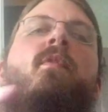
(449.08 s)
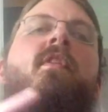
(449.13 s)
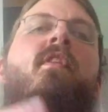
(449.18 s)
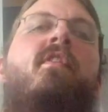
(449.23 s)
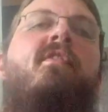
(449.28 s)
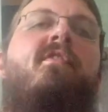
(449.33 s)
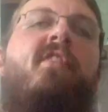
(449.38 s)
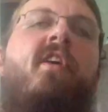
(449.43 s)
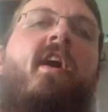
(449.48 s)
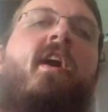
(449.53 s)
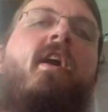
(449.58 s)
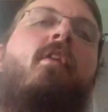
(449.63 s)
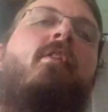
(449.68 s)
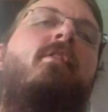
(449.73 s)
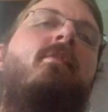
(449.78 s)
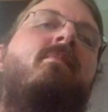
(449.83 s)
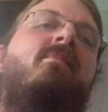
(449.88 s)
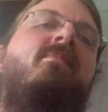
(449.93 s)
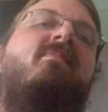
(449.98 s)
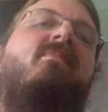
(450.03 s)
Witness
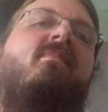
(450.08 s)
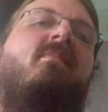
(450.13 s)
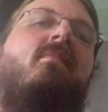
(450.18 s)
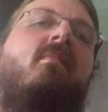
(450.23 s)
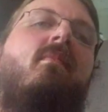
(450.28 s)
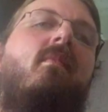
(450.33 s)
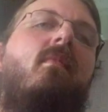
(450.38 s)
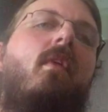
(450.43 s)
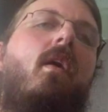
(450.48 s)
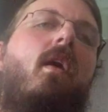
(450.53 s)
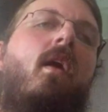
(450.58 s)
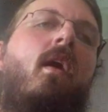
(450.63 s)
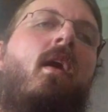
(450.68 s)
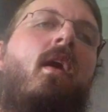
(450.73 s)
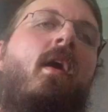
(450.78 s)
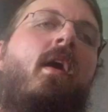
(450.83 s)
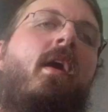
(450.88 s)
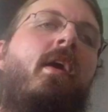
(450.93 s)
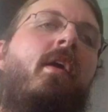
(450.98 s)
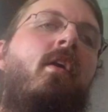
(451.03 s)
child,
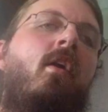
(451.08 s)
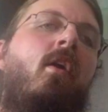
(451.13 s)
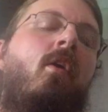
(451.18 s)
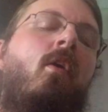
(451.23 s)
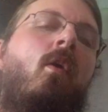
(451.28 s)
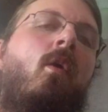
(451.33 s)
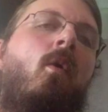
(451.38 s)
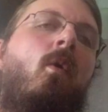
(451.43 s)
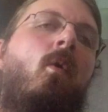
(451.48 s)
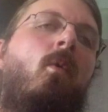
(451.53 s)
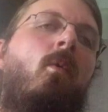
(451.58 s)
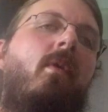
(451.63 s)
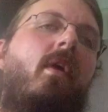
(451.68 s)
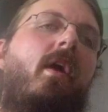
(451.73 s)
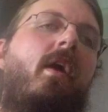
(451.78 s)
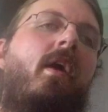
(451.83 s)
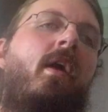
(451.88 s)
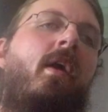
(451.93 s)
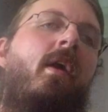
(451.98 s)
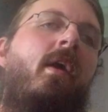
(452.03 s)
I go
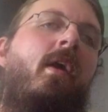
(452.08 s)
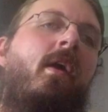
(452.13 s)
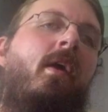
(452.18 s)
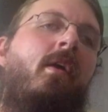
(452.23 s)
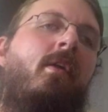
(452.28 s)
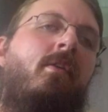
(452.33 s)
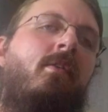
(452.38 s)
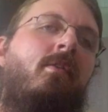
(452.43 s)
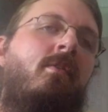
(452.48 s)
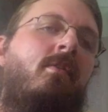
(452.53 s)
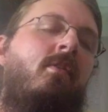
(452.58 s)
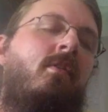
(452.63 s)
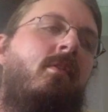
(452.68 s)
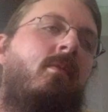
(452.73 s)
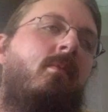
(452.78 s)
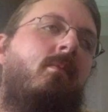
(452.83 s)
and